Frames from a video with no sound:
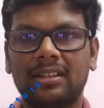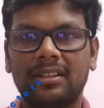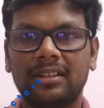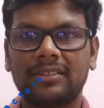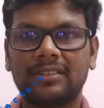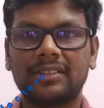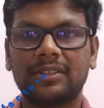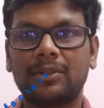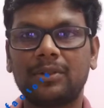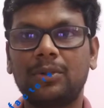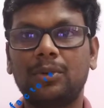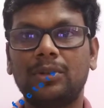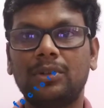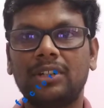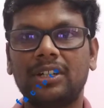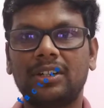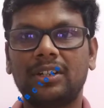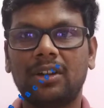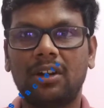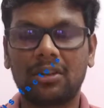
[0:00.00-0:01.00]
so golden
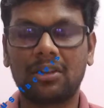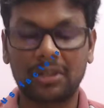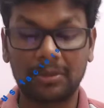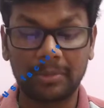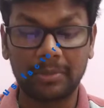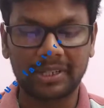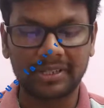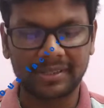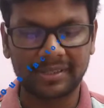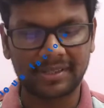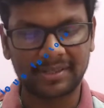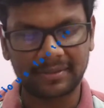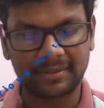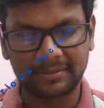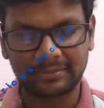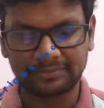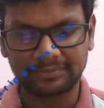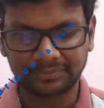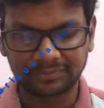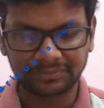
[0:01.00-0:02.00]
ornaments.
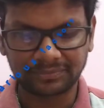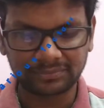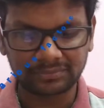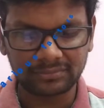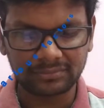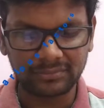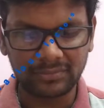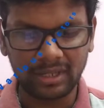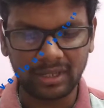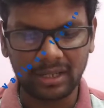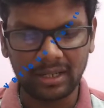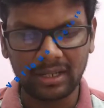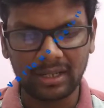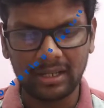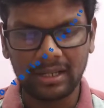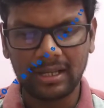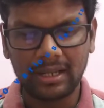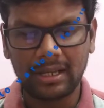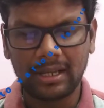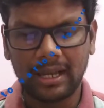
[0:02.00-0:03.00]

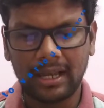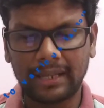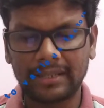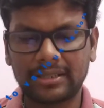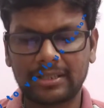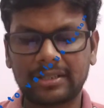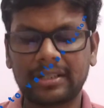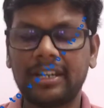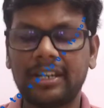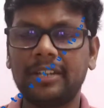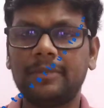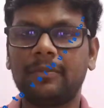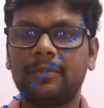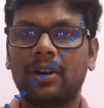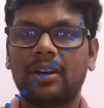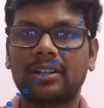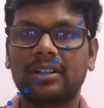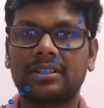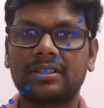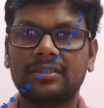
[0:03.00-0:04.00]
And
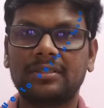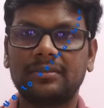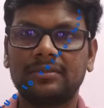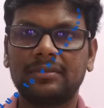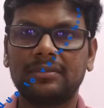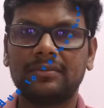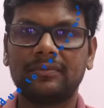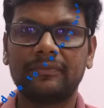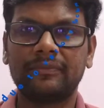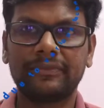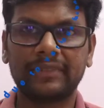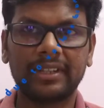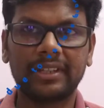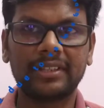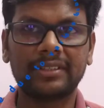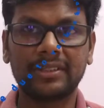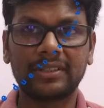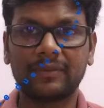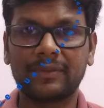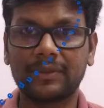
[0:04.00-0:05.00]
trademark, yes,
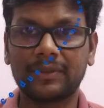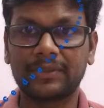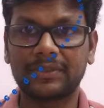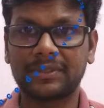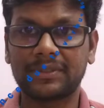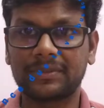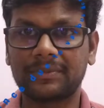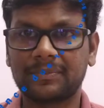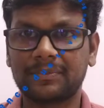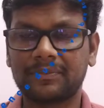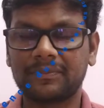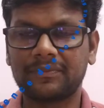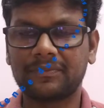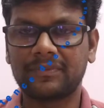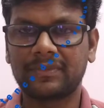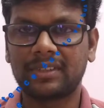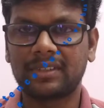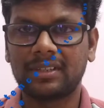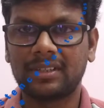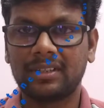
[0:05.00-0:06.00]
of course,
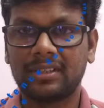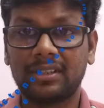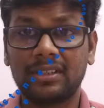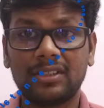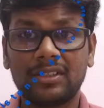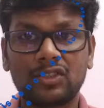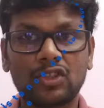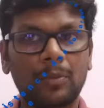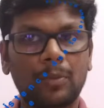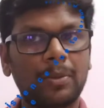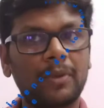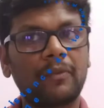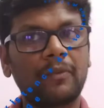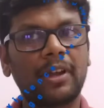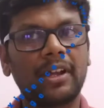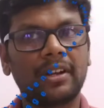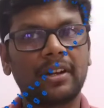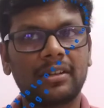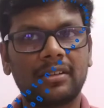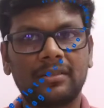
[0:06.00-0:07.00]

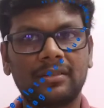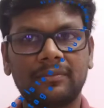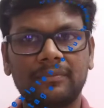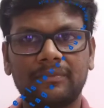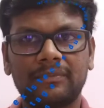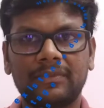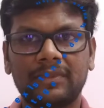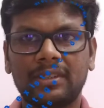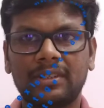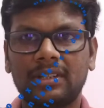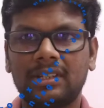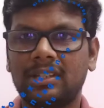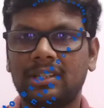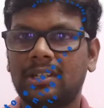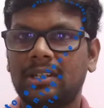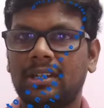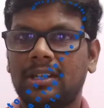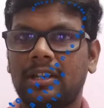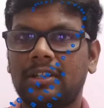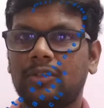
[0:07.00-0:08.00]
Tupperware
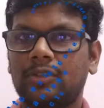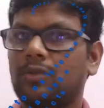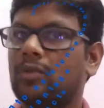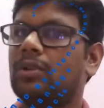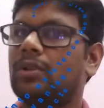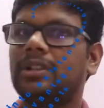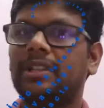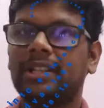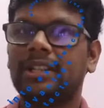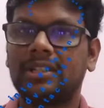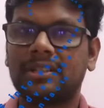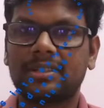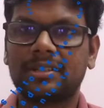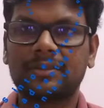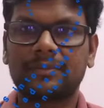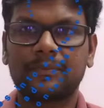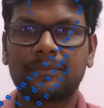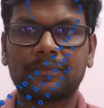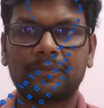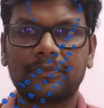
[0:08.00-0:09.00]
and Colgate.
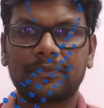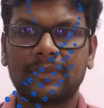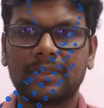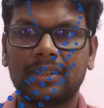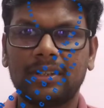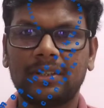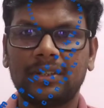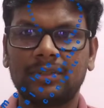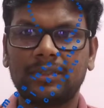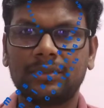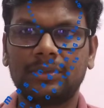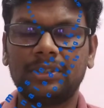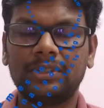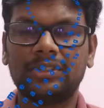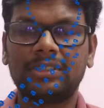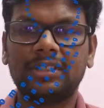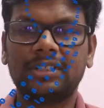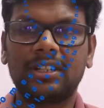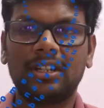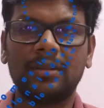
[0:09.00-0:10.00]
So this
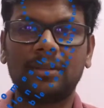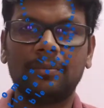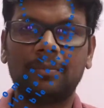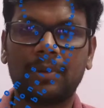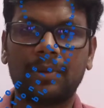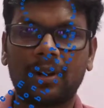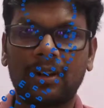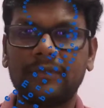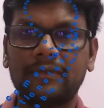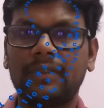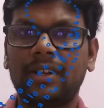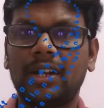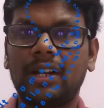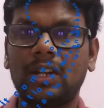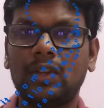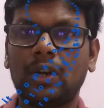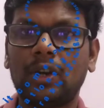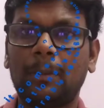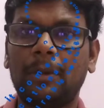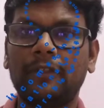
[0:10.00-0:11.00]
and all brand
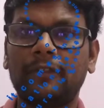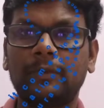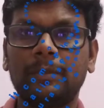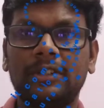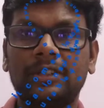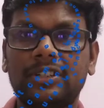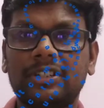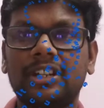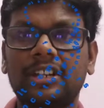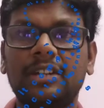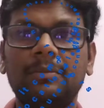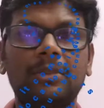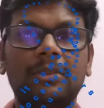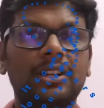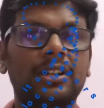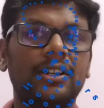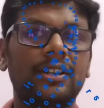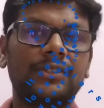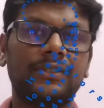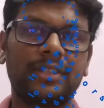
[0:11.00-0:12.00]
value. Apart from the trademark
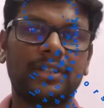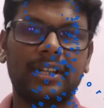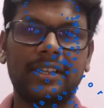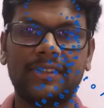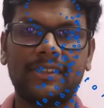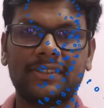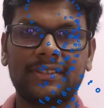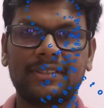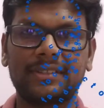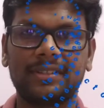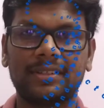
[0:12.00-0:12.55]
also has